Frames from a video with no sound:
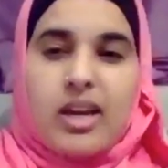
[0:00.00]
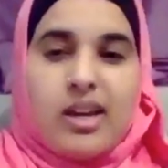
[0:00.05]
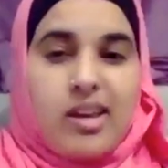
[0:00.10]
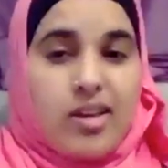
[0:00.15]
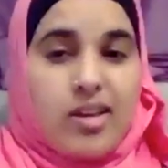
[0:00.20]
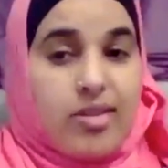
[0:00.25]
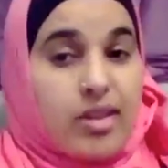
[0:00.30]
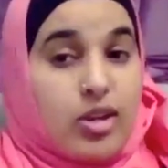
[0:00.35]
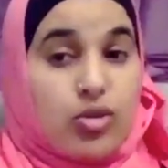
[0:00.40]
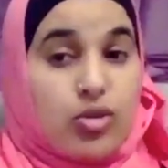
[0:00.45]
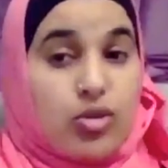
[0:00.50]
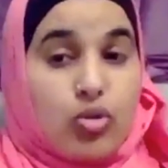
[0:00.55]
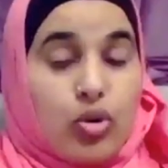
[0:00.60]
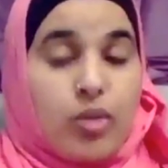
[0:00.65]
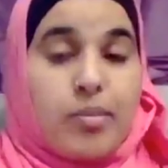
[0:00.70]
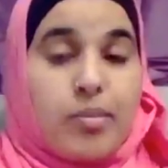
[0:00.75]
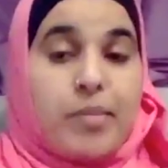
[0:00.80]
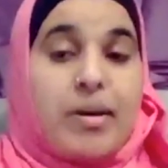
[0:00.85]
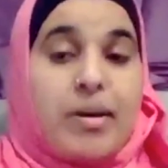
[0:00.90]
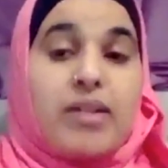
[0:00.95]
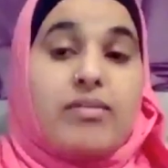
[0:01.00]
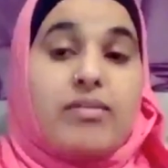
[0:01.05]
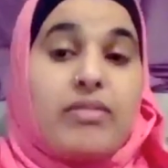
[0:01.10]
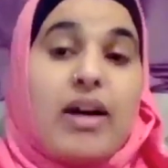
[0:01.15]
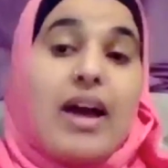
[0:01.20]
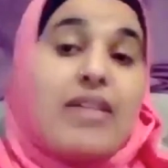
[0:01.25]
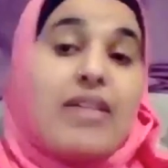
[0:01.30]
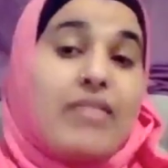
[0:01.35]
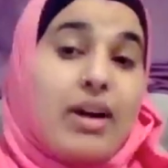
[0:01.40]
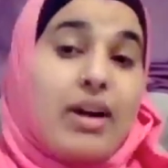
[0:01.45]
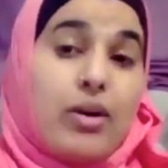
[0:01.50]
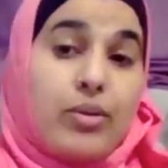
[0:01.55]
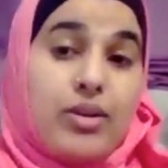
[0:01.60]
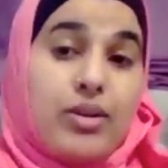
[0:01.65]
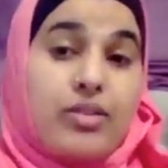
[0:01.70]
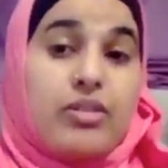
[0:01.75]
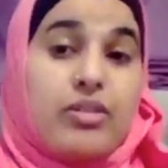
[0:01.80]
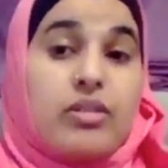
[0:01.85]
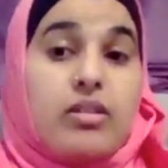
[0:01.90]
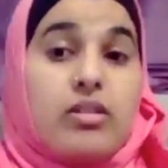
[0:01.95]
It then took him about 5
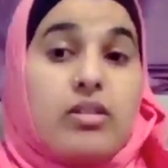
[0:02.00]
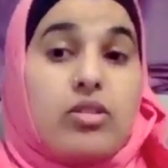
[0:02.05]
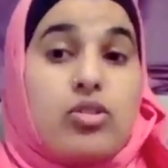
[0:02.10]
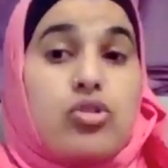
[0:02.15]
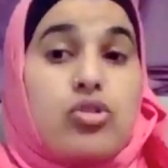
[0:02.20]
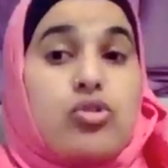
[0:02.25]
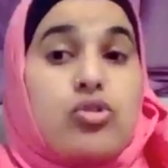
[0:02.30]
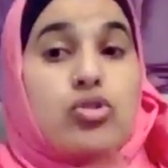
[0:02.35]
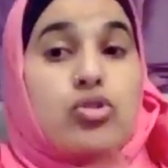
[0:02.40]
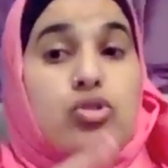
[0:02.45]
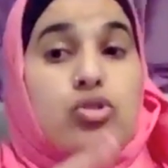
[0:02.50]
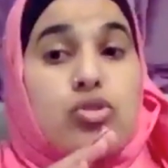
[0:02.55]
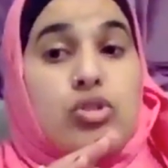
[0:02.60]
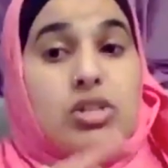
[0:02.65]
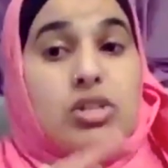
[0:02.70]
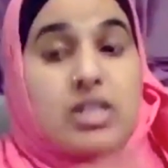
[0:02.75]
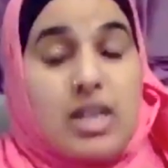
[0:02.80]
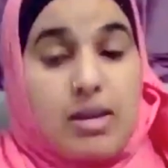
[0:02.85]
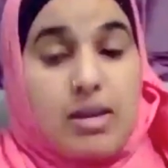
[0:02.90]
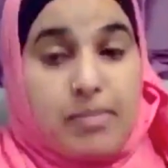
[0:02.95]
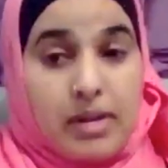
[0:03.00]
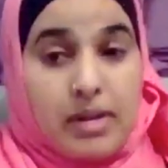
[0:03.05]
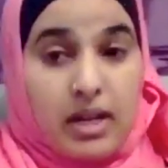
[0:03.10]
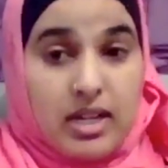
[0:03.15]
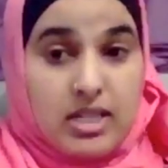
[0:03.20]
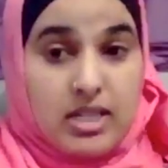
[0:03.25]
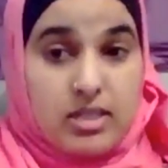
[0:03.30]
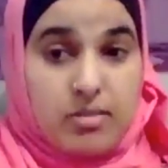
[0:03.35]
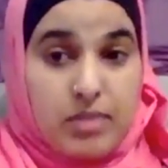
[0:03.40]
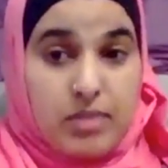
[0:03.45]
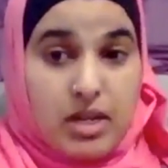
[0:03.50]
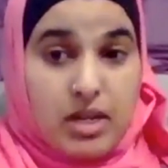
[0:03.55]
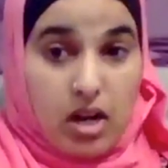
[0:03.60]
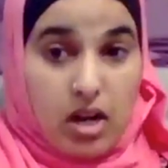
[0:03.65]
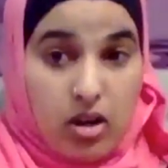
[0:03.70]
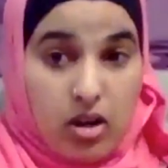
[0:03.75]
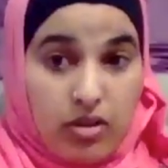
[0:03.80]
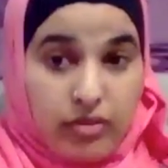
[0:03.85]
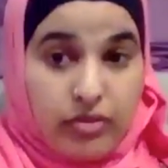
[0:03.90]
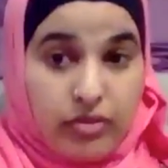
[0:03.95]
hours to stabilize him
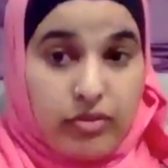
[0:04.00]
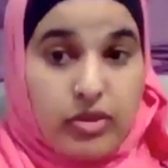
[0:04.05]
enough